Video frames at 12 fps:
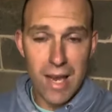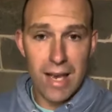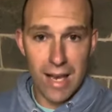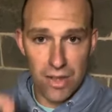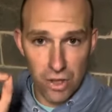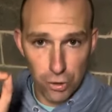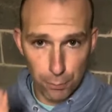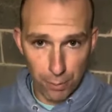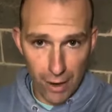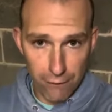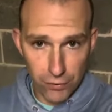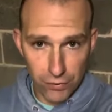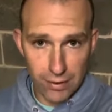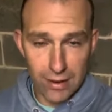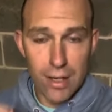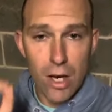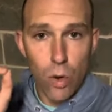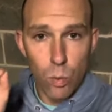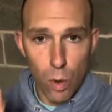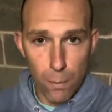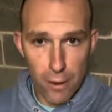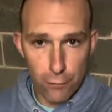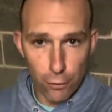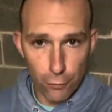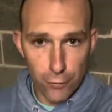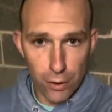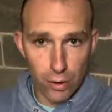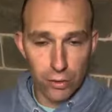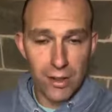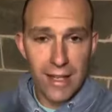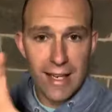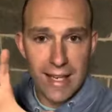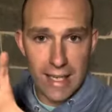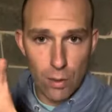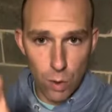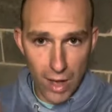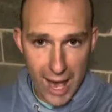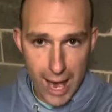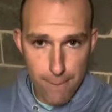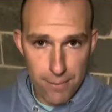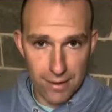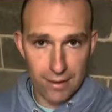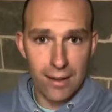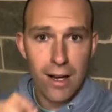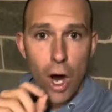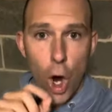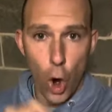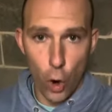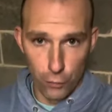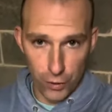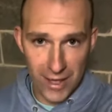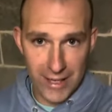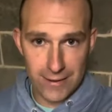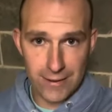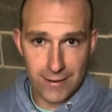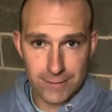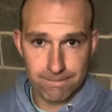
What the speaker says: And this prophecy will be fulfilled, and it will happen overnight.